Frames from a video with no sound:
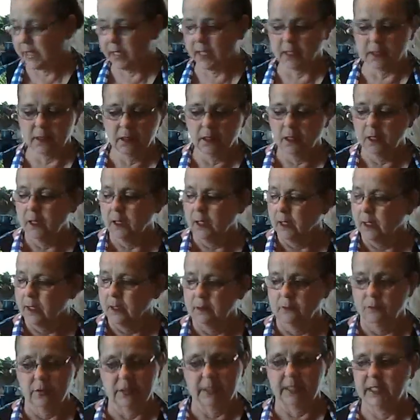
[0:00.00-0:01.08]
And
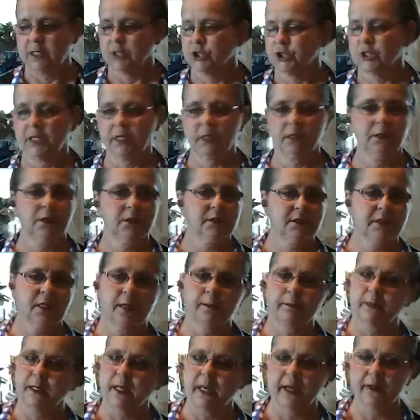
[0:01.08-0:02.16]
we get chicken or
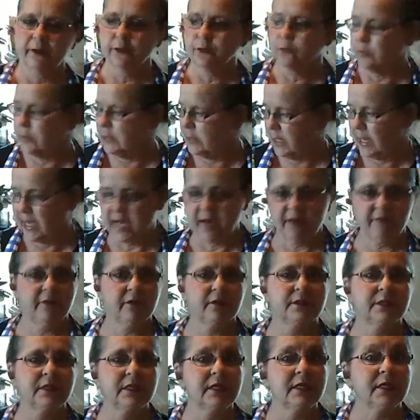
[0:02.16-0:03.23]
something later, we have
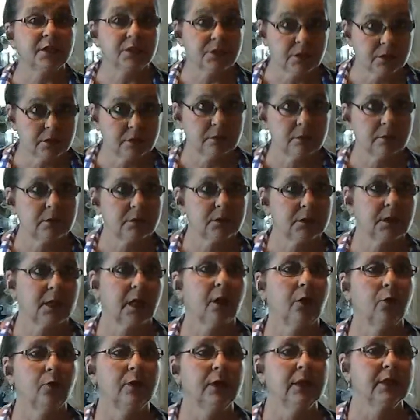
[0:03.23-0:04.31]
a dish to
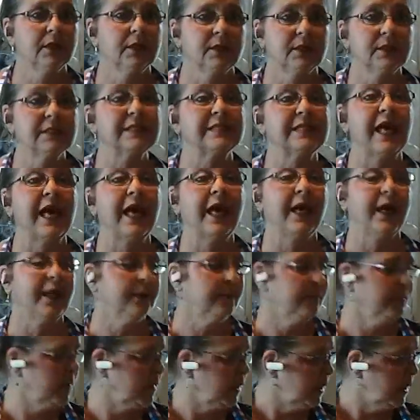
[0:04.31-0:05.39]
go with it, a side.
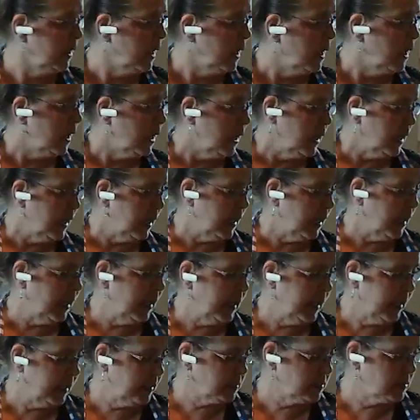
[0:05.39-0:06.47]

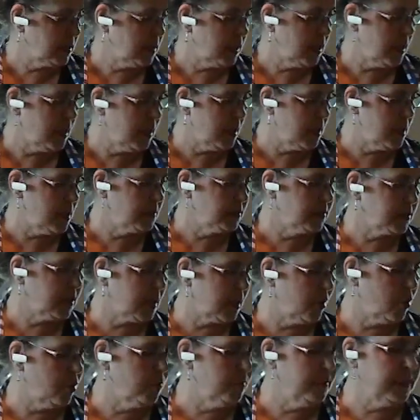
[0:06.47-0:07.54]
And
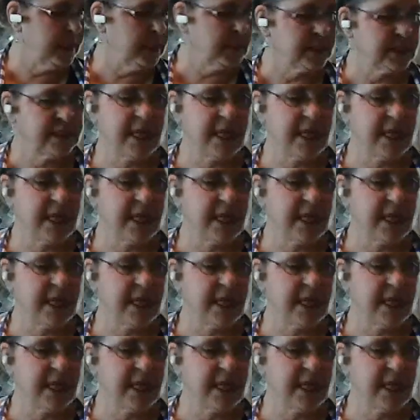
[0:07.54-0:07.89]
so me and